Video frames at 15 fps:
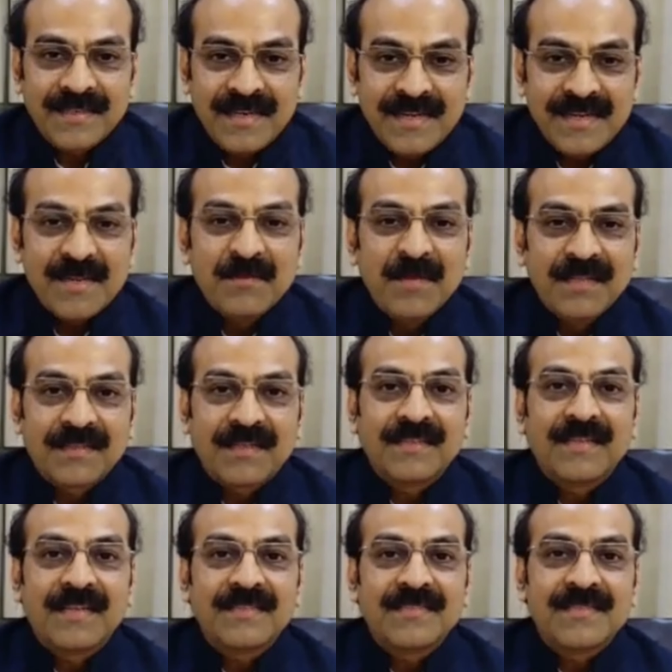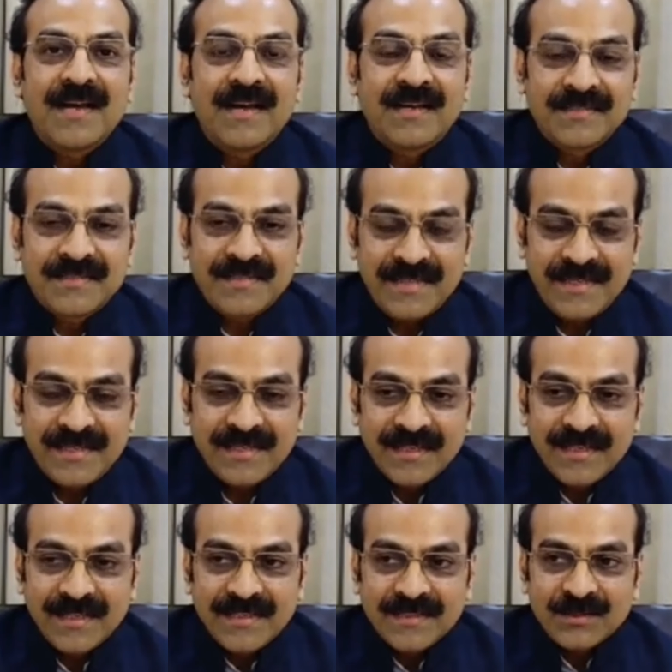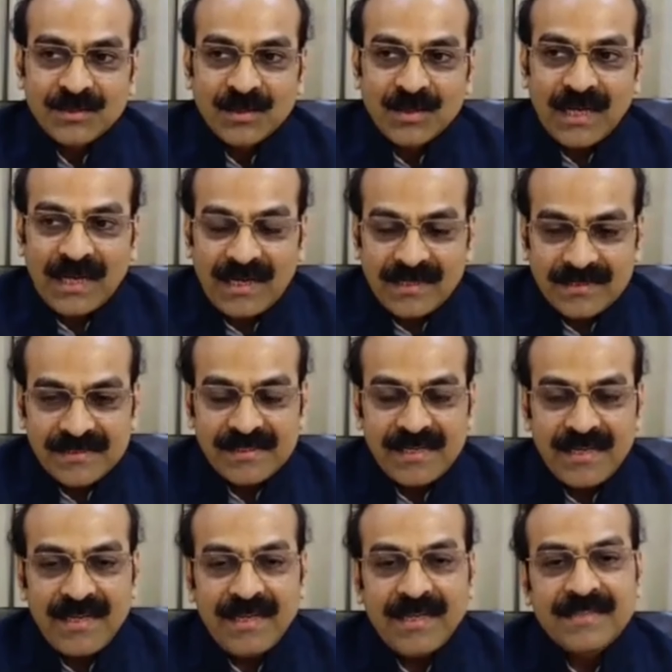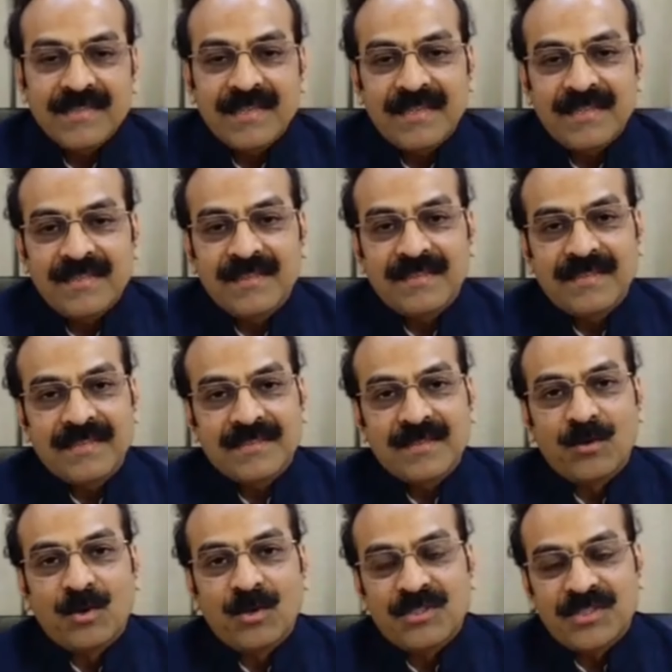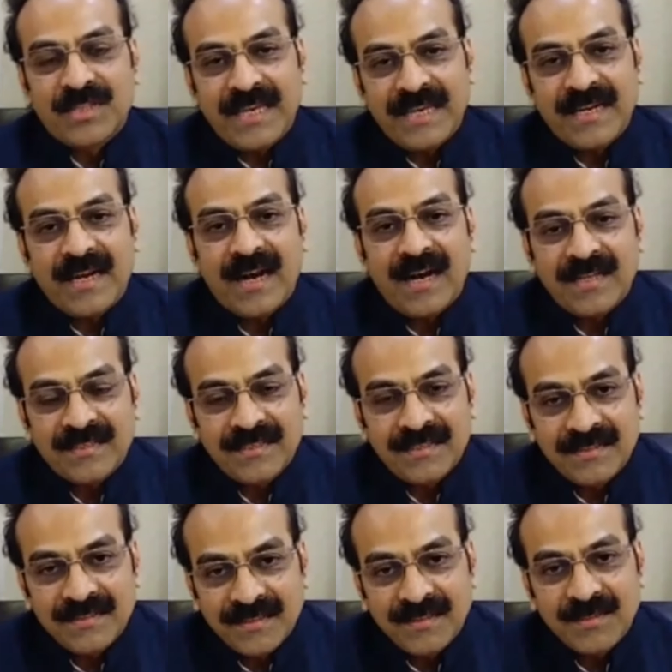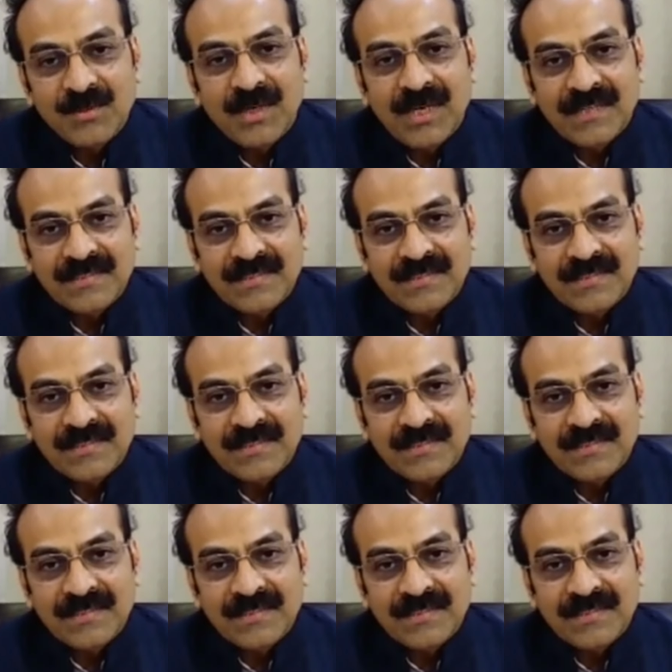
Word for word: matra, that is RC. So RC is a, is a there is an old saying, Hath Kangan ko RC